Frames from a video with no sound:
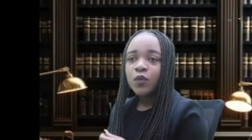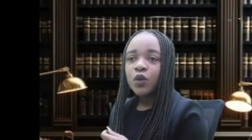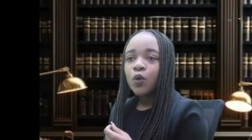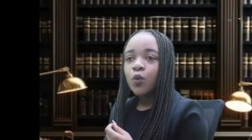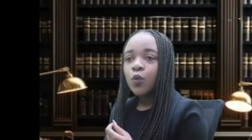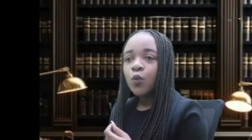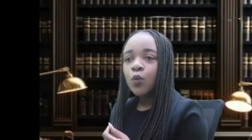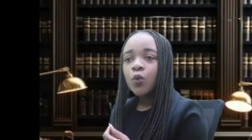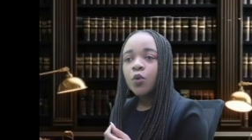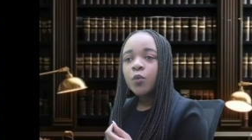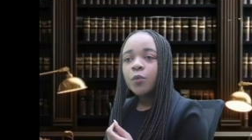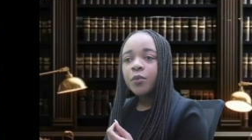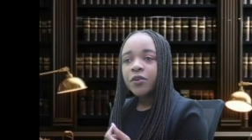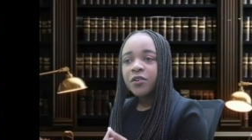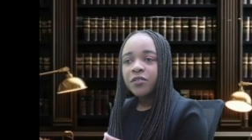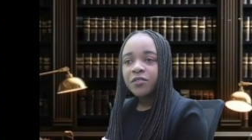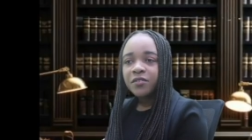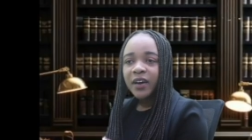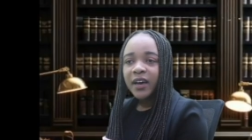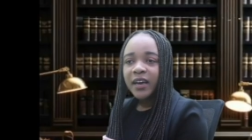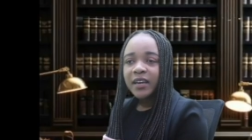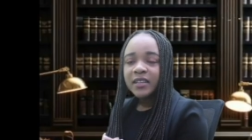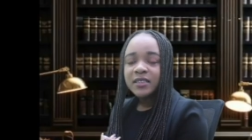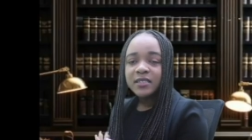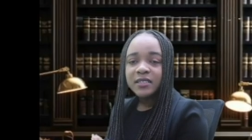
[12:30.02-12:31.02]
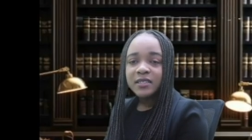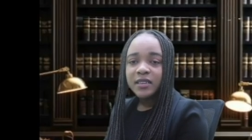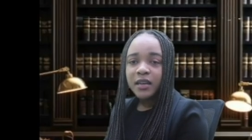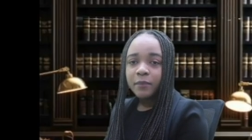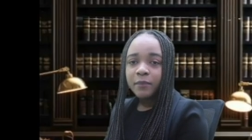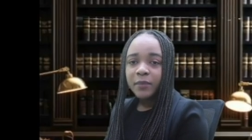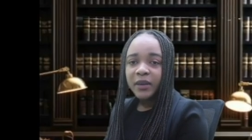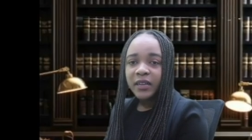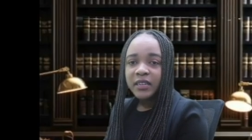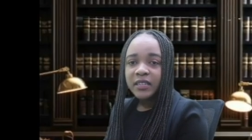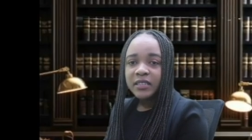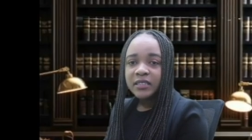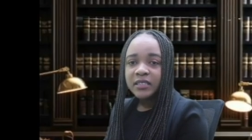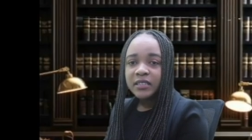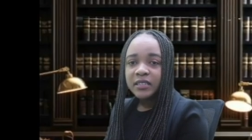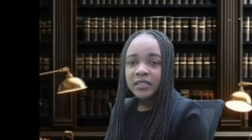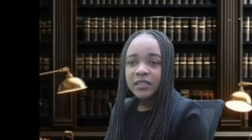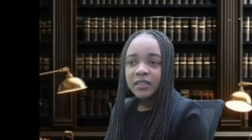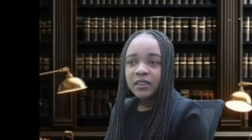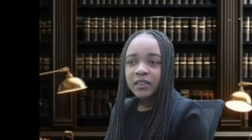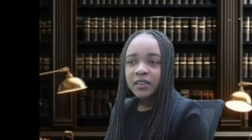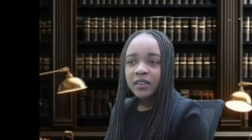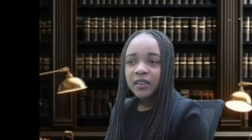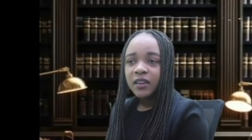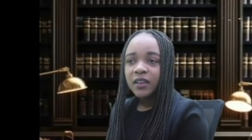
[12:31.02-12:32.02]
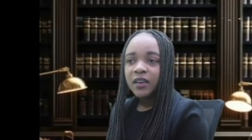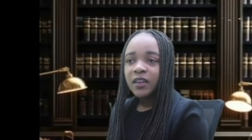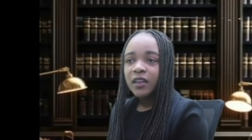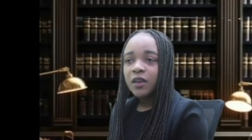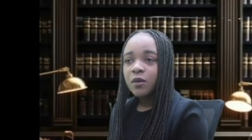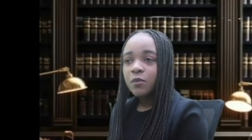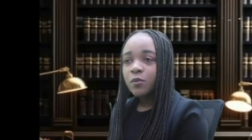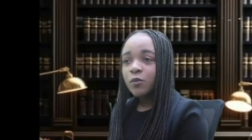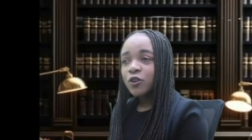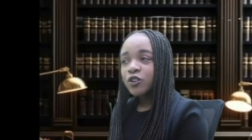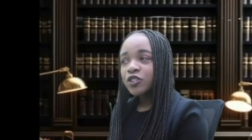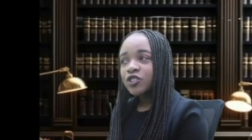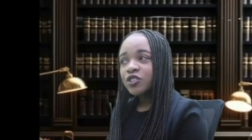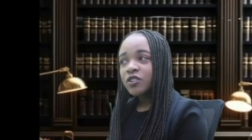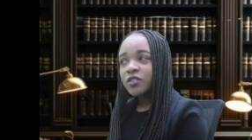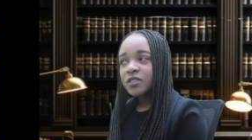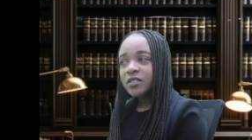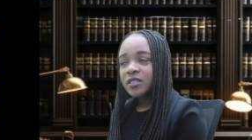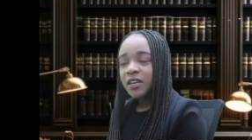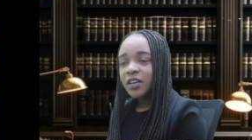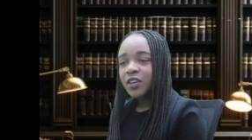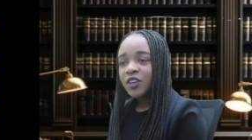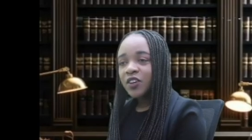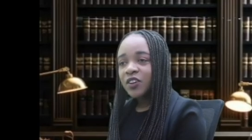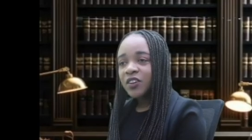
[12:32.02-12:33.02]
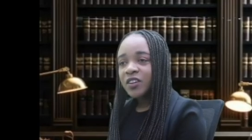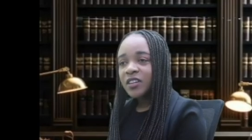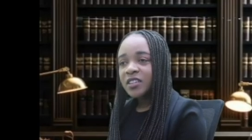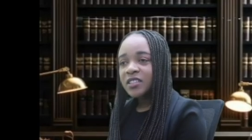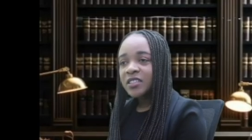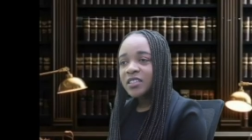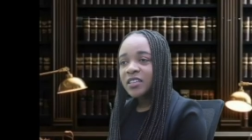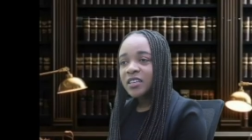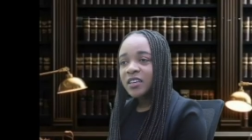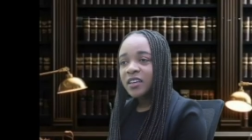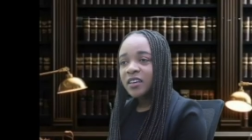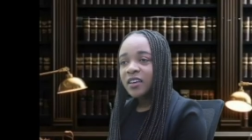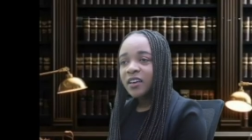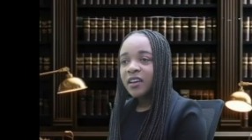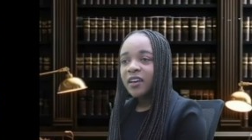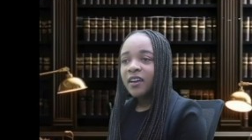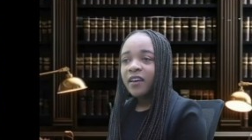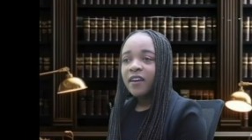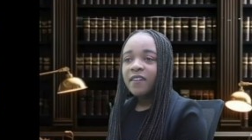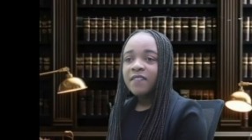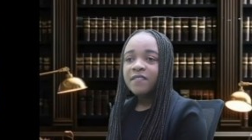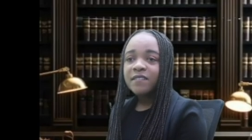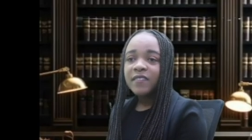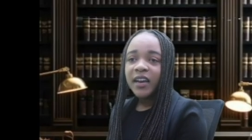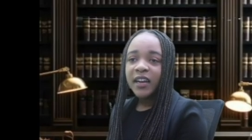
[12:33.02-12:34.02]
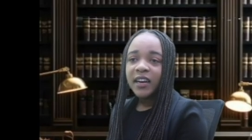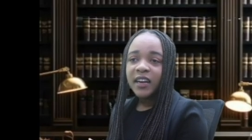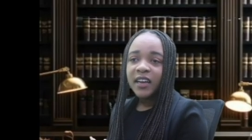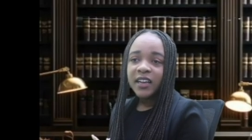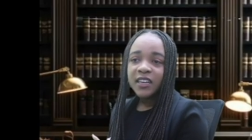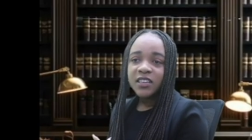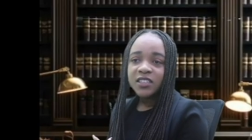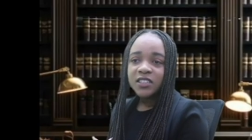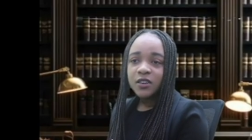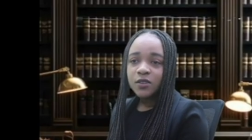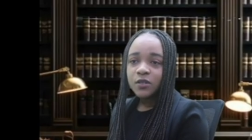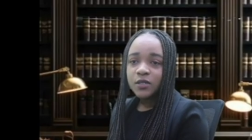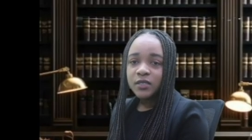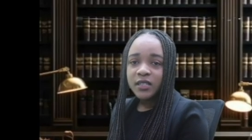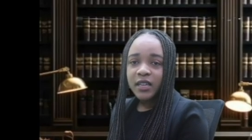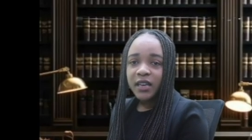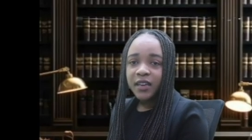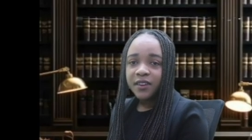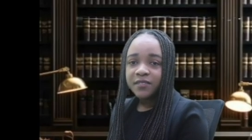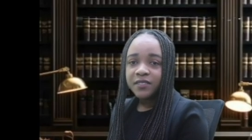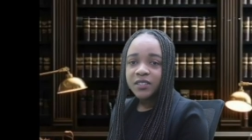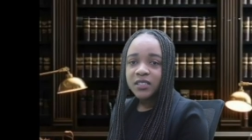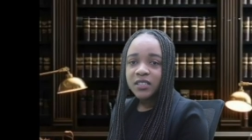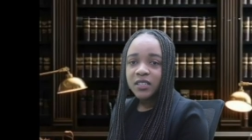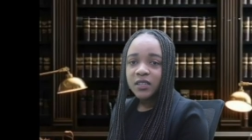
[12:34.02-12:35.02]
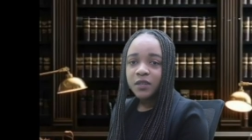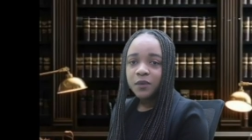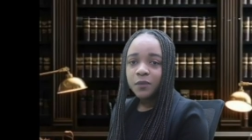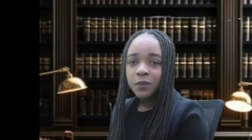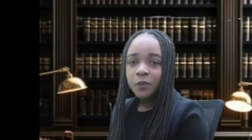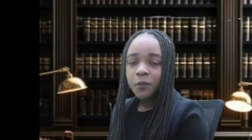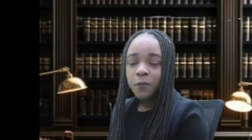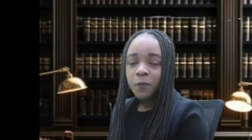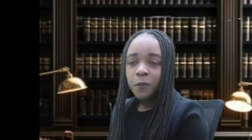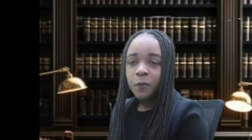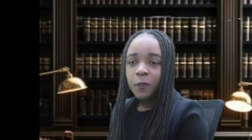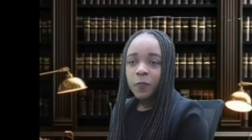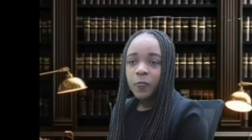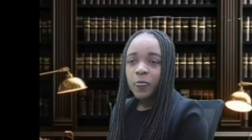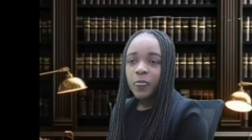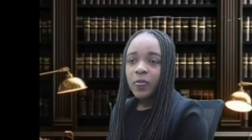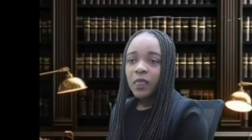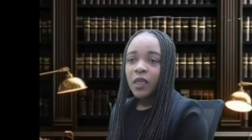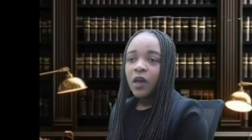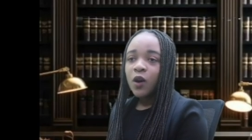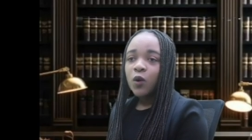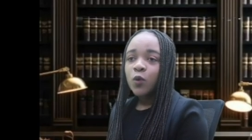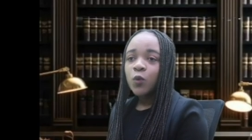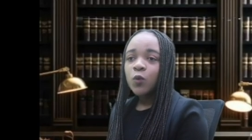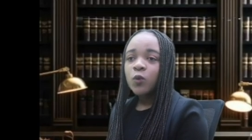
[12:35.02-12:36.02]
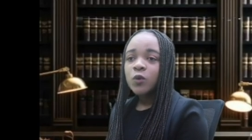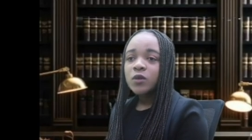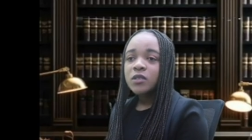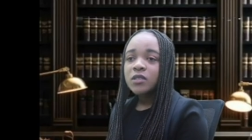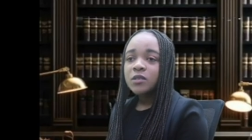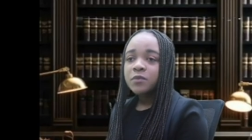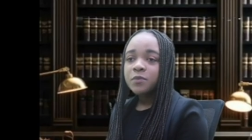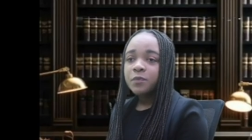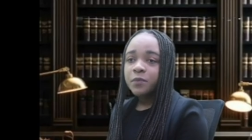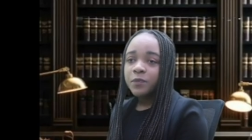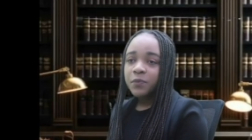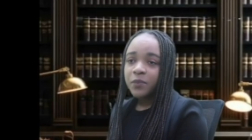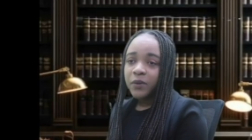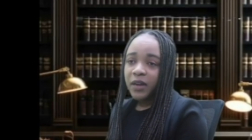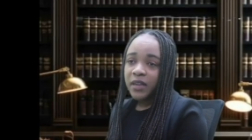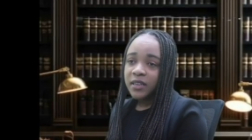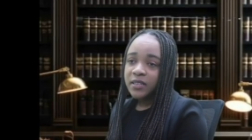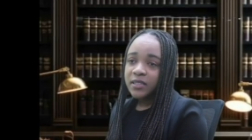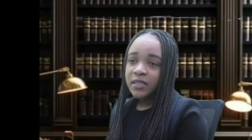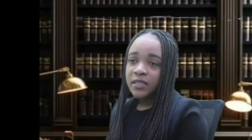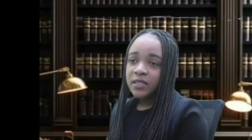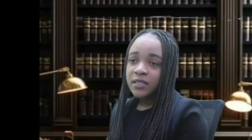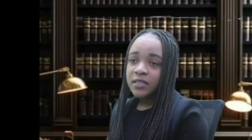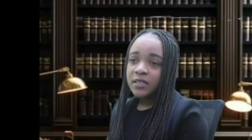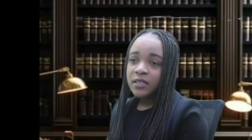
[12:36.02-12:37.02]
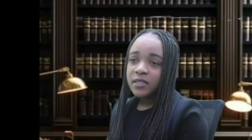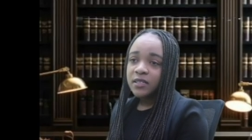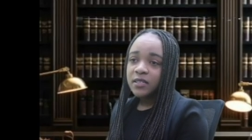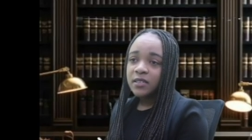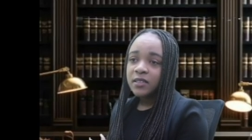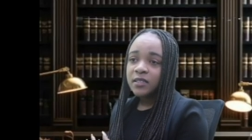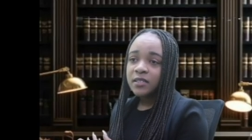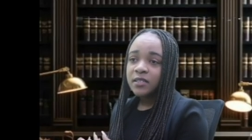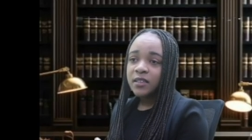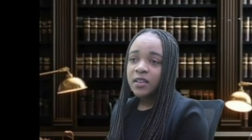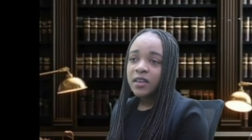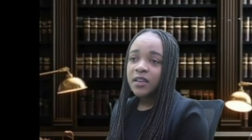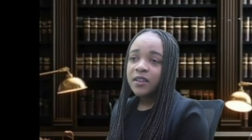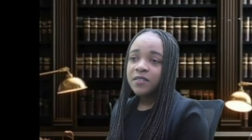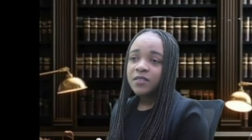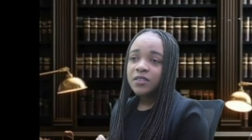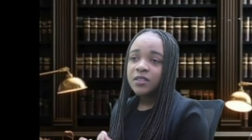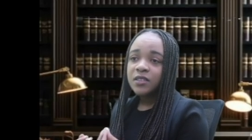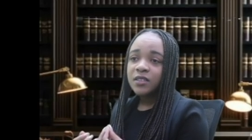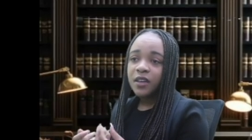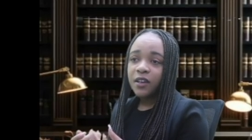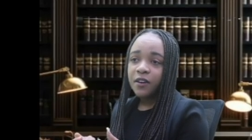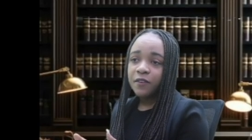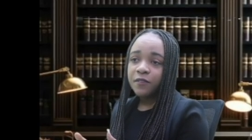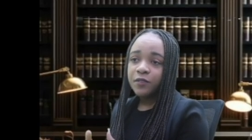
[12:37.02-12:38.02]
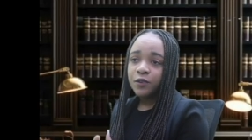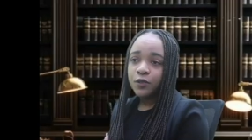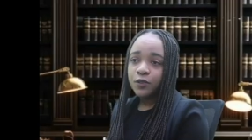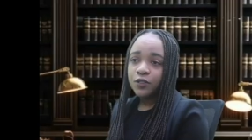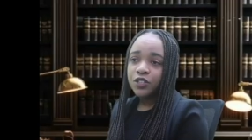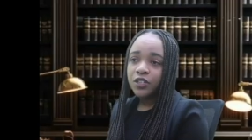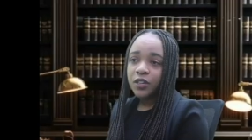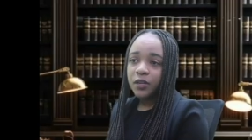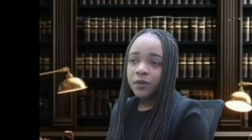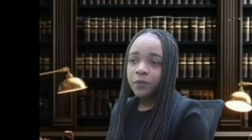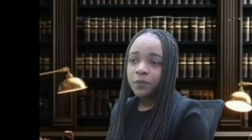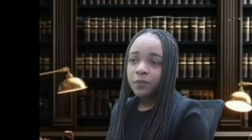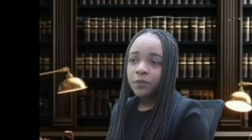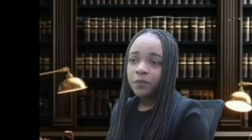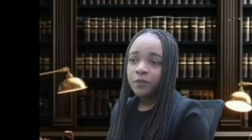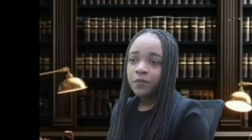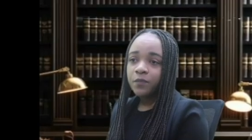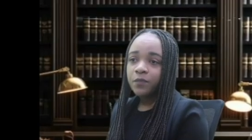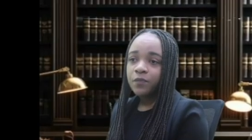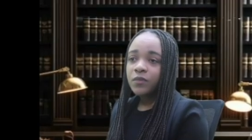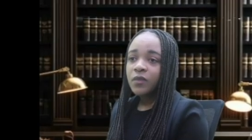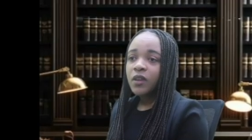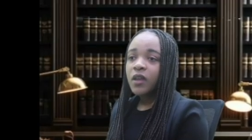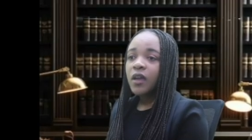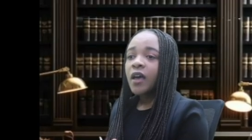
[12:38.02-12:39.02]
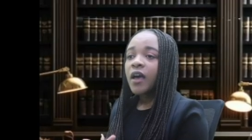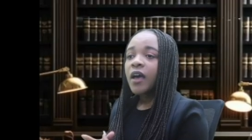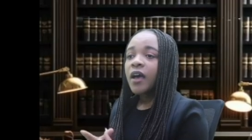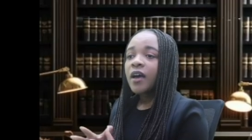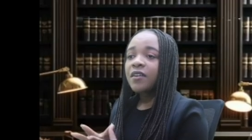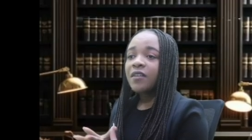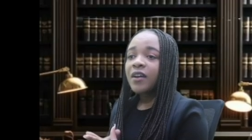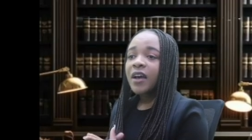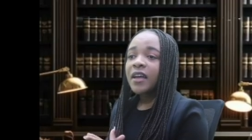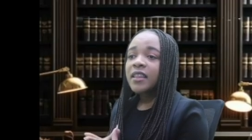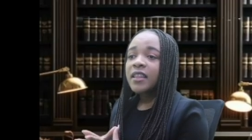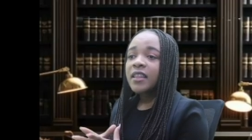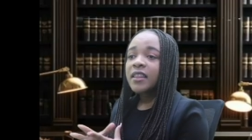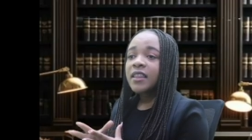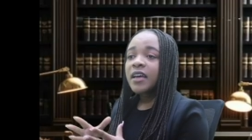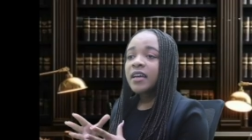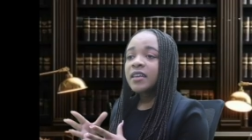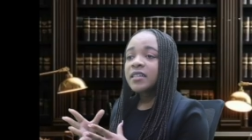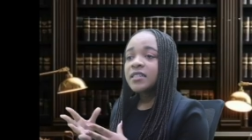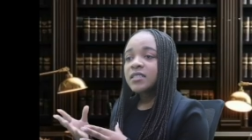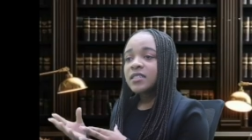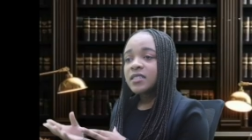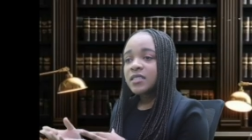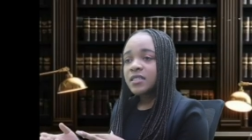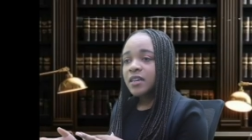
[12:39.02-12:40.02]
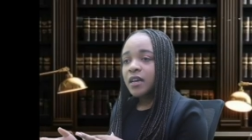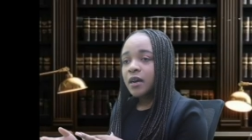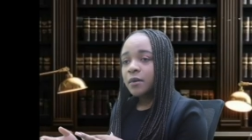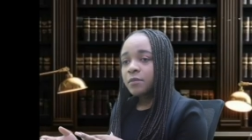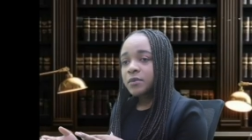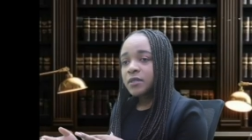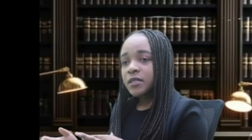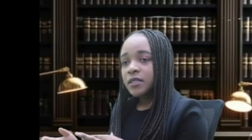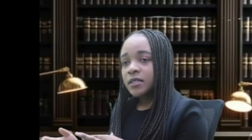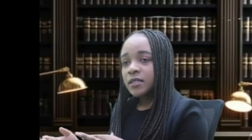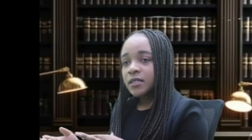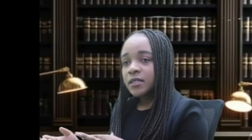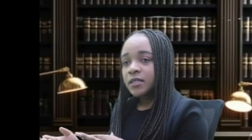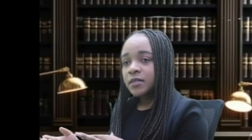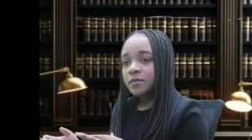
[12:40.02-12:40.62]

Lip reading: Who provides stability, emotional security, financial safety? Whose presence serves their future rather than disrupts it?